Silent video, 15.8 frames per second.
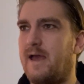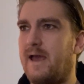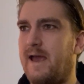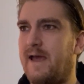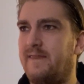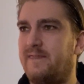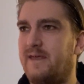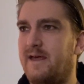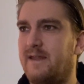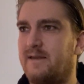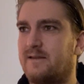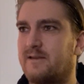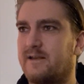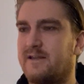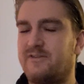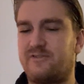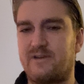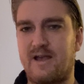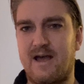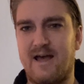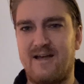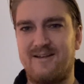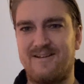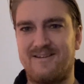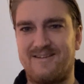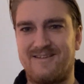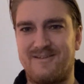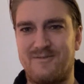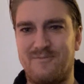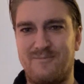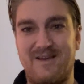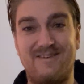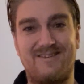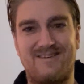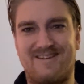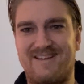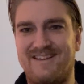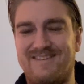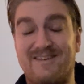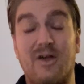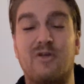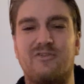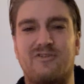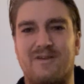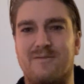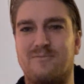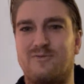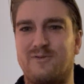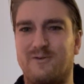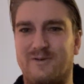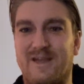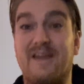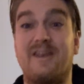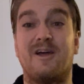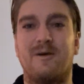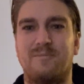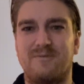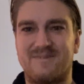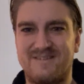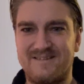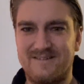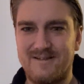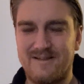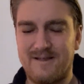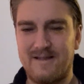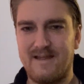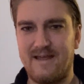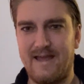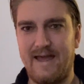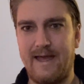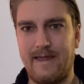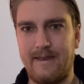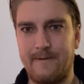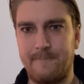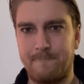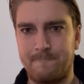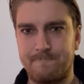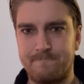then Krishna basically tells him to get up, and